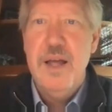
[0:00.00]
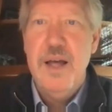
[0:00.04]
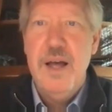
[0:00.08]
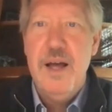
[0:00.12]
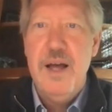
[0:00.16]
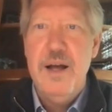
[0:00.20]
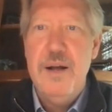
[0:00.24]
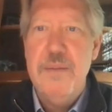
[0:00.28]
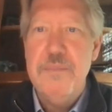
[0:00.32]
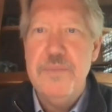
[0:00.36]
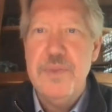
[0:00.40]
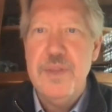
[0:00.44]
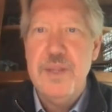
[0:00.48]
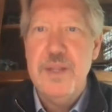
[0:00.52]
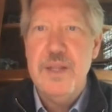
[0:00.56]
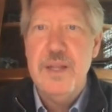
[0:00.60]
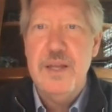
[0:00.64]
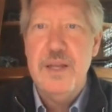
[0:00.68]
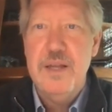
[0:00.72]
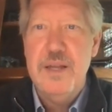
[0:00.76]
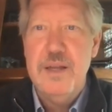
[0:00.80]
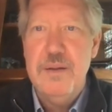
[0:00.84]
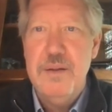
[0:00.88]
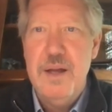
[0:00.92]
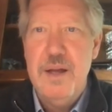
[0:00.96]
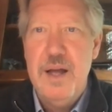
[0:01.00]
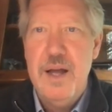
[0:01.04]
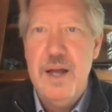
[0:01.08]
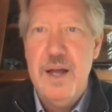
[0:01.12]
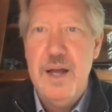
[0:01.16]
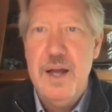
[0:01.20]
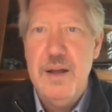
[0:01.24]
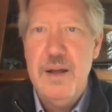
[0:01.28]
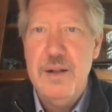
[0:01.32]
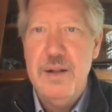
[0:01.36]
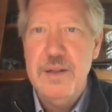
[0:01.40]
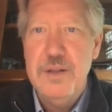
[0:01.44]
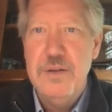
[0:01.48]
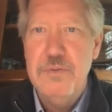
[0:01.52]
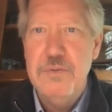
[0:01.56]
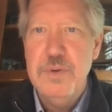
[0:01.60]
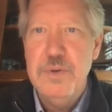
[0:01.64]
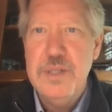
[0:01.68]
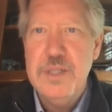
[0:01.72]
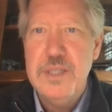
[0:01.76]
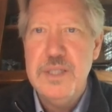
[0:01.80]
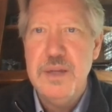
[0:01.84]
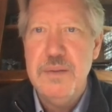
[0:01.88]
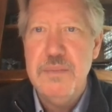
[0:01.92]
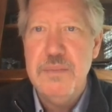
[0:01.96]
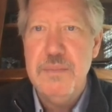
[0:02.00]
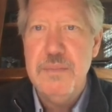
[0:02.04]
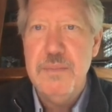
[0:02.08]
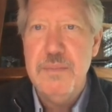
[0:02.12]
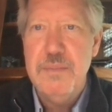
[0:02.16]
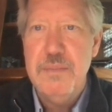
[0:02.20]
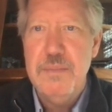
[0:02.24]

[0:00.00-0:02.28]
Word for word: Um, uh, Larissa